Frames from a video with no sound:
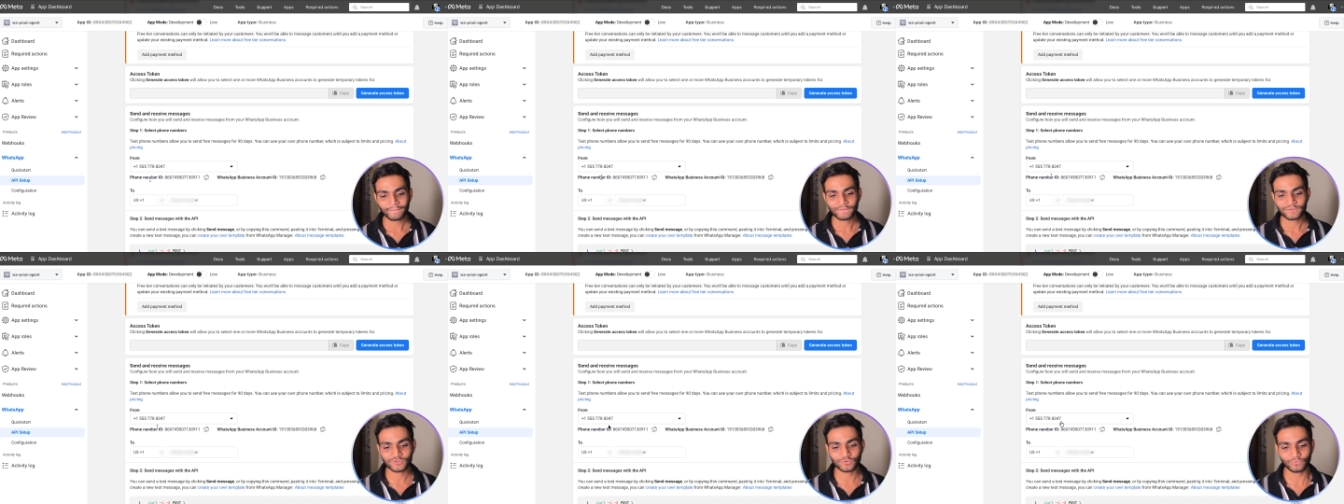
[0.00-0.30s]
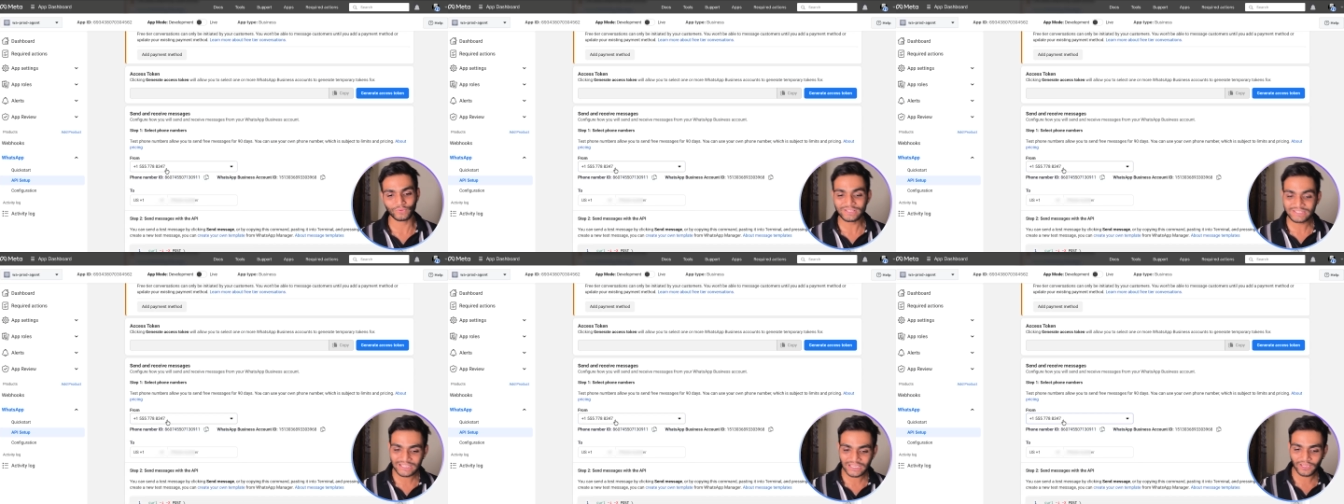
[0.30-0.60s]
so
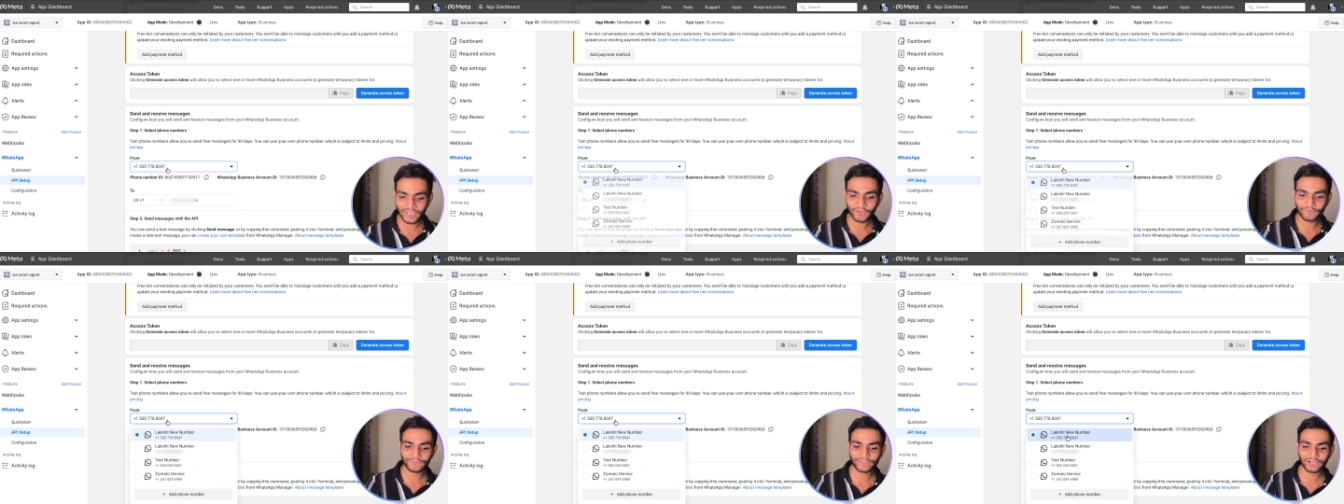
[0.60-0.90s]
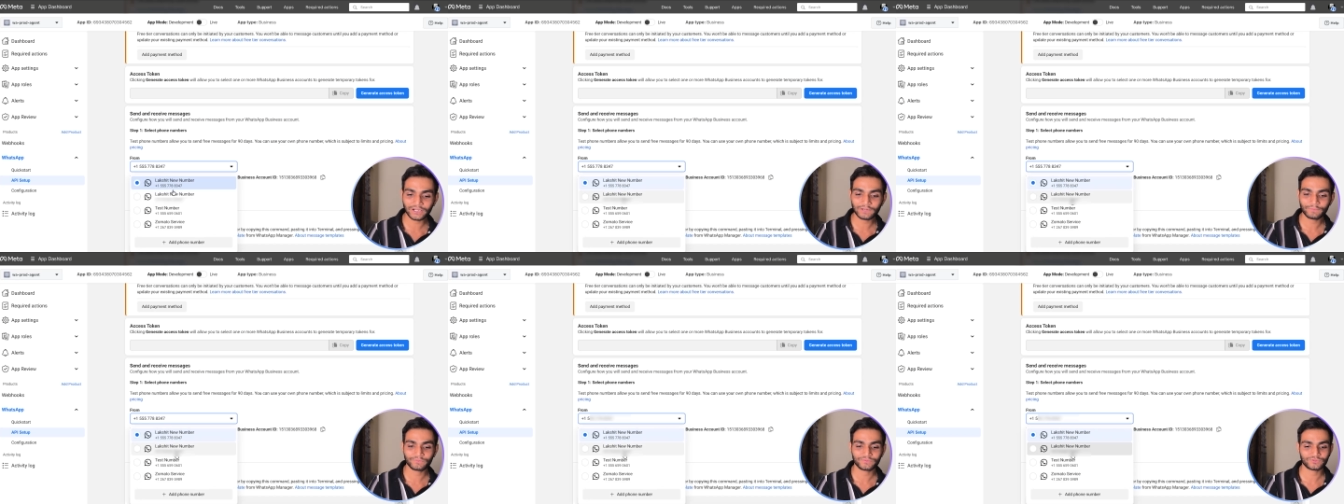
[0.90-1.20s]
once i have
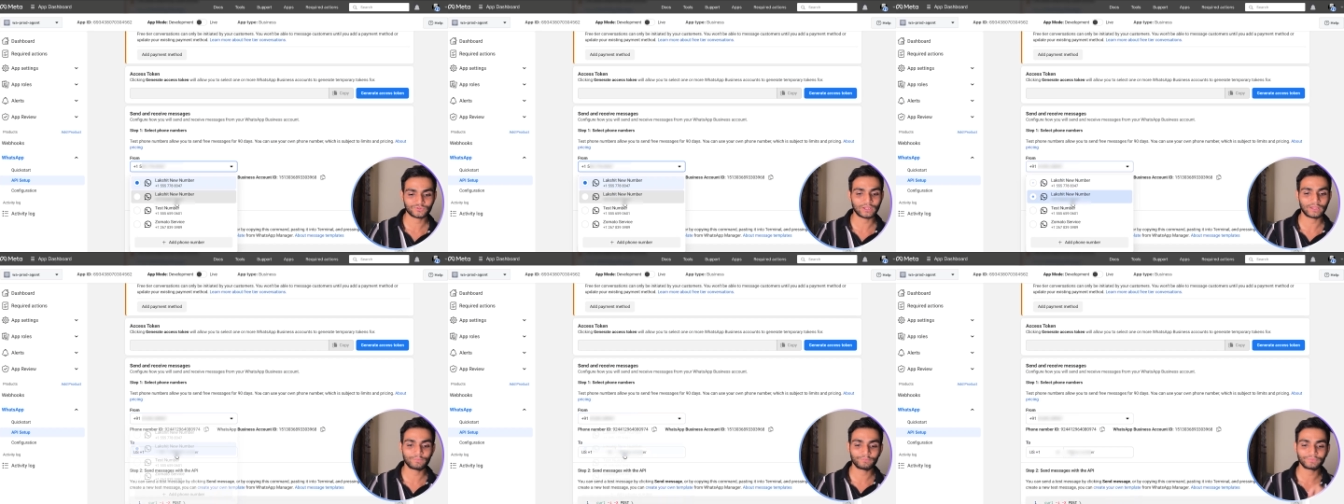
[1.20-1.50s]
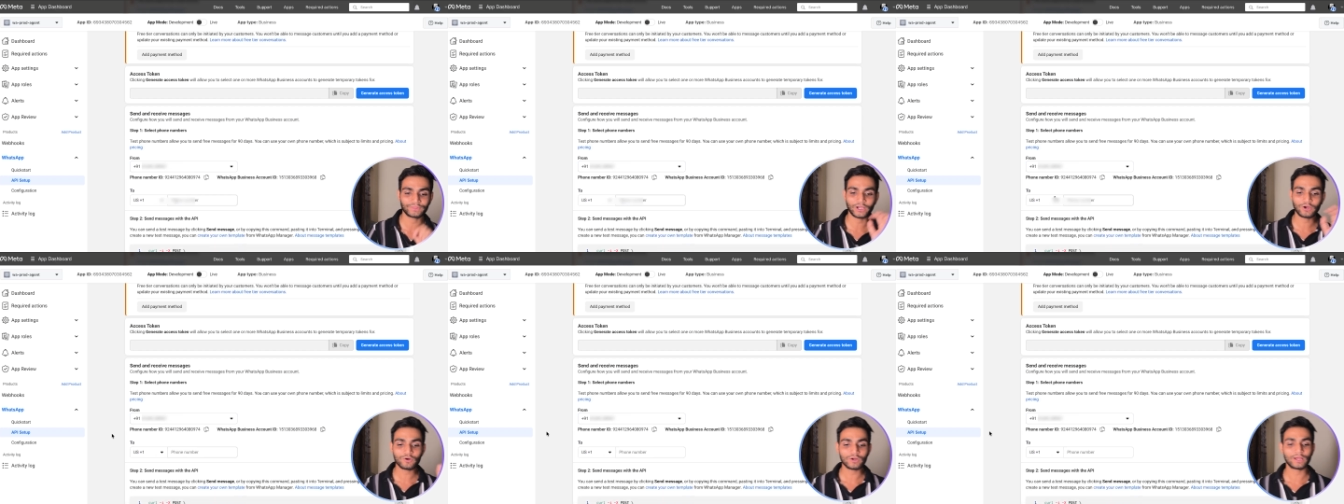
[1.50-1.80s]
that so i am
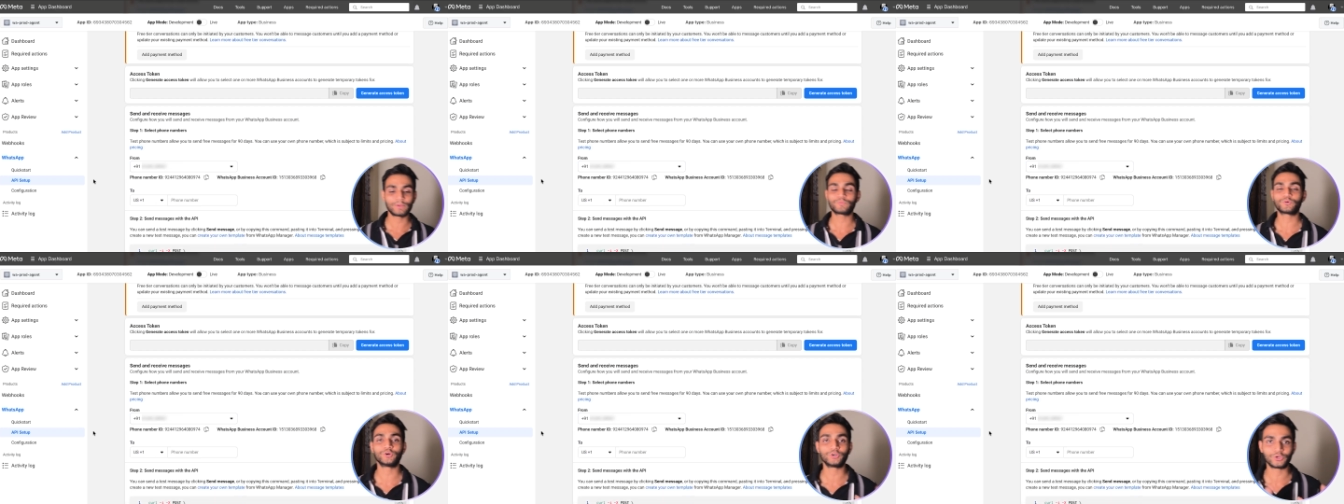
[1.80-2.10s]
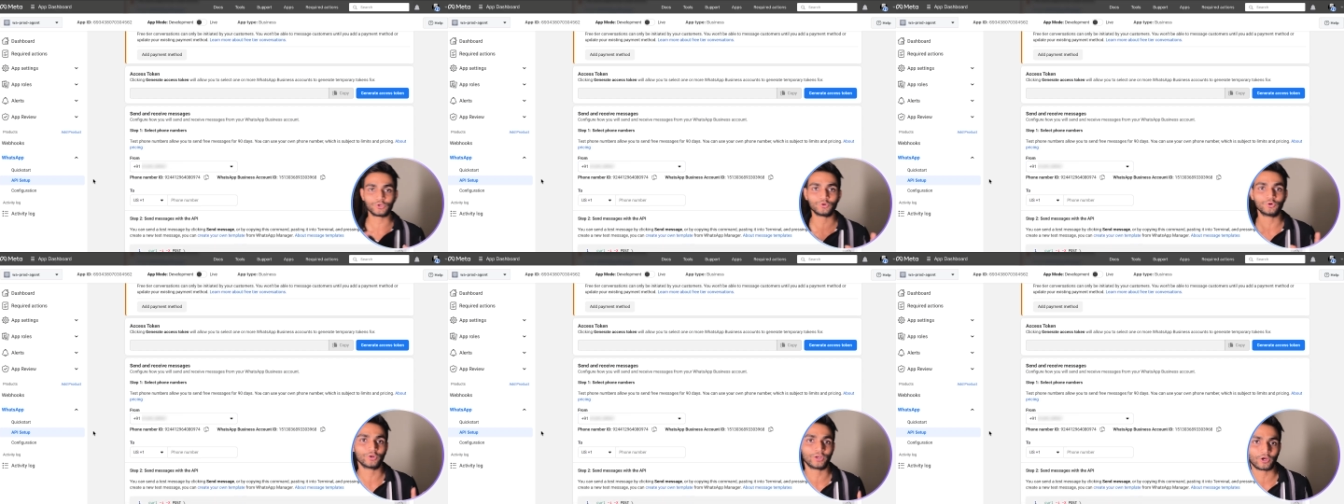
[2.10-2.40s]
now i'm good
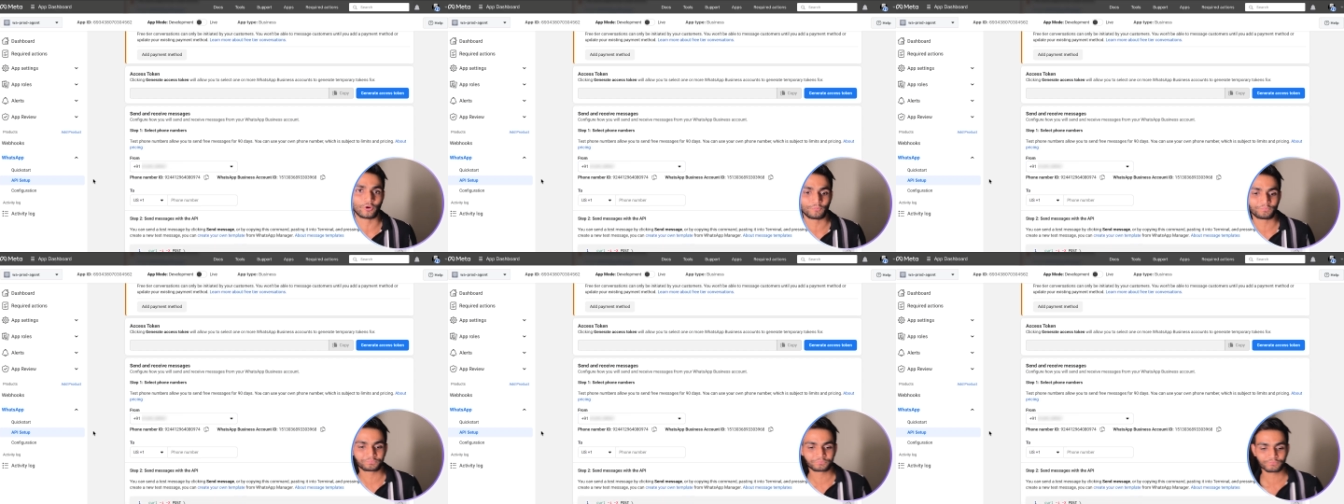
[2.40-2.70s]
to go now